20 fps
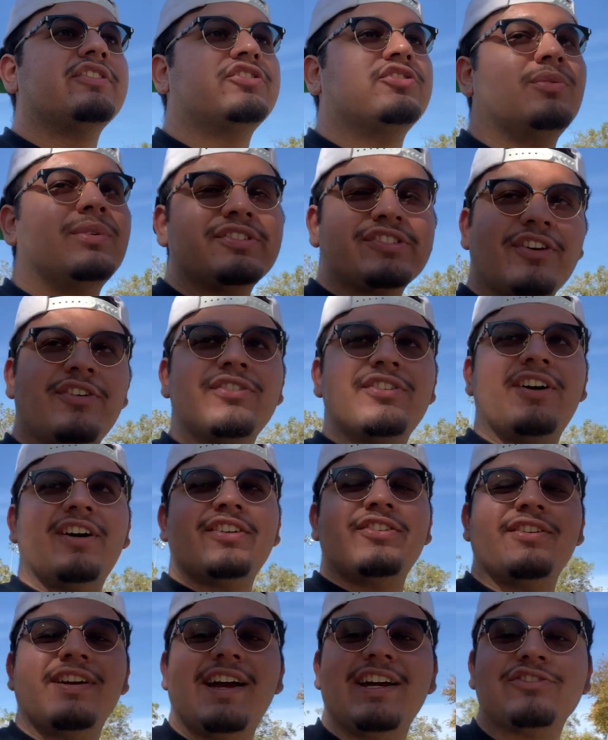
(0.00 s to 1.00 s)
what's going on, you
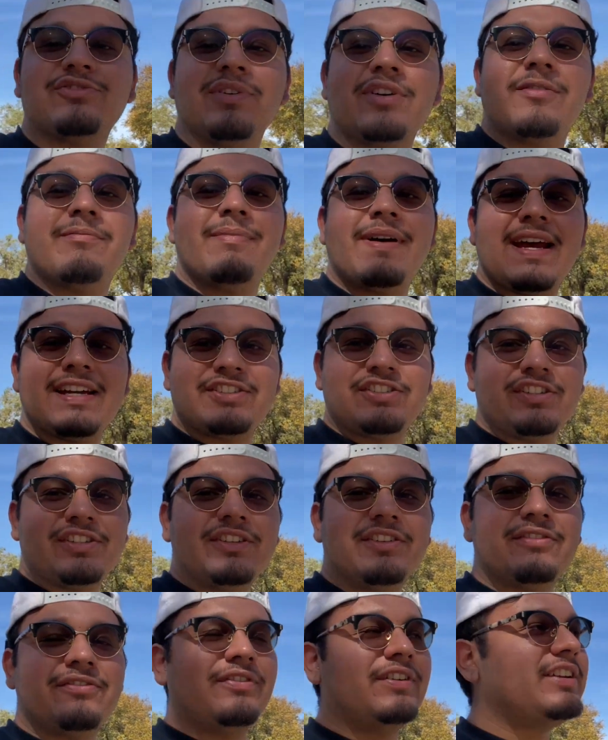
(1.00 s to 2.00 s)
guys? Welcome back to another
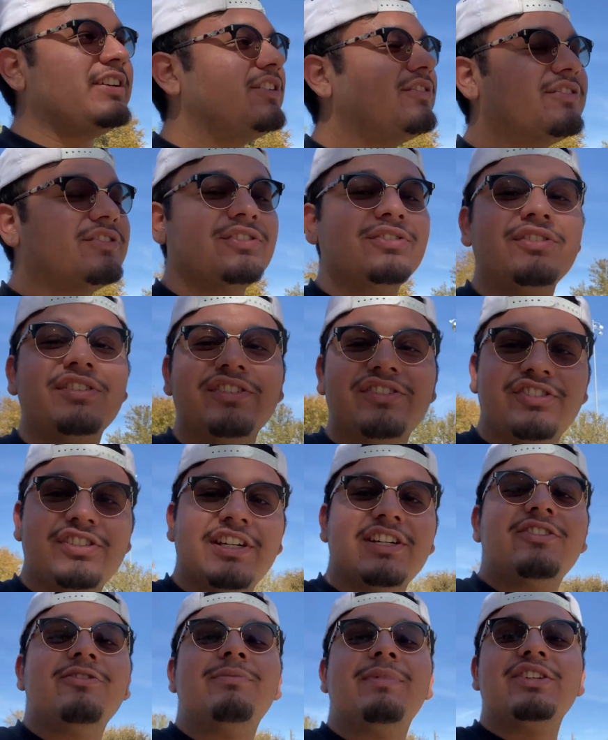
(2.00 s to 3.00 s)
video. If you're new to this
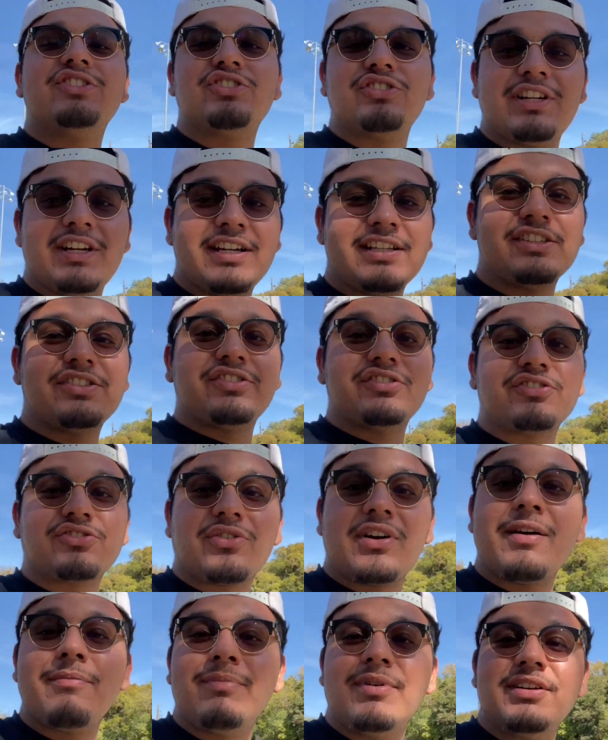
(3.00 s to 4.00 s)
channel, make sure to hit the
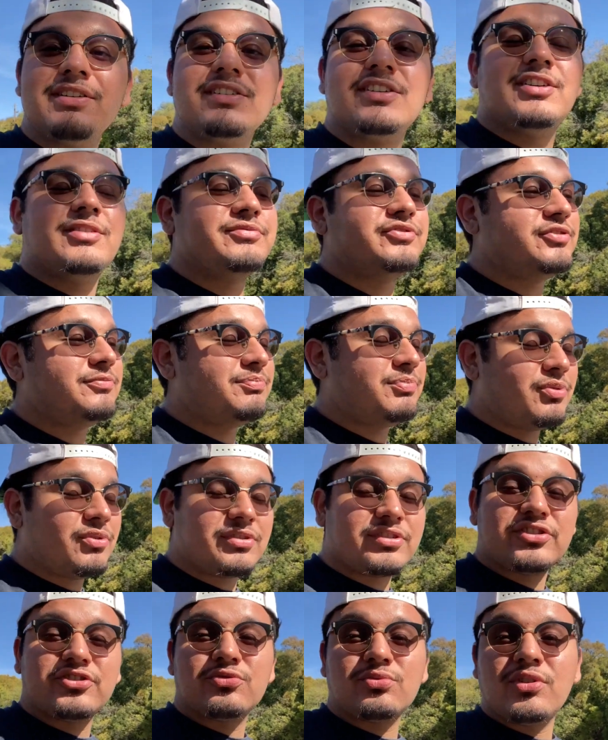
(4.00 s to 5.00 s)
subscribe button, come support,
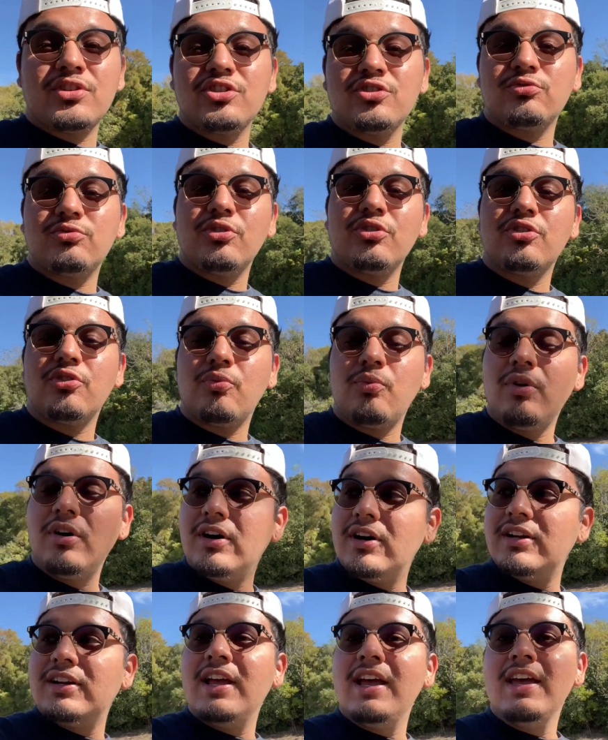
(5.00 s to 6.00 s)
because we're on the road to
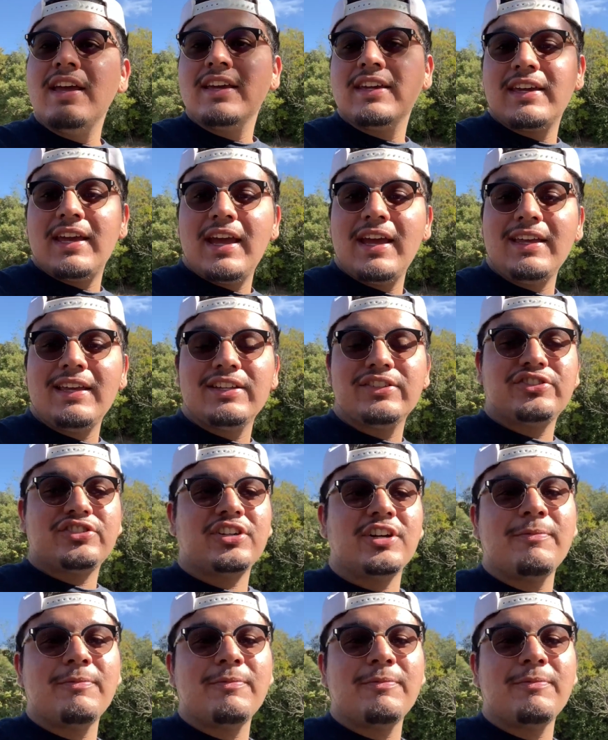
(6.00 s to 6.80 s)
1K. Yes, sir.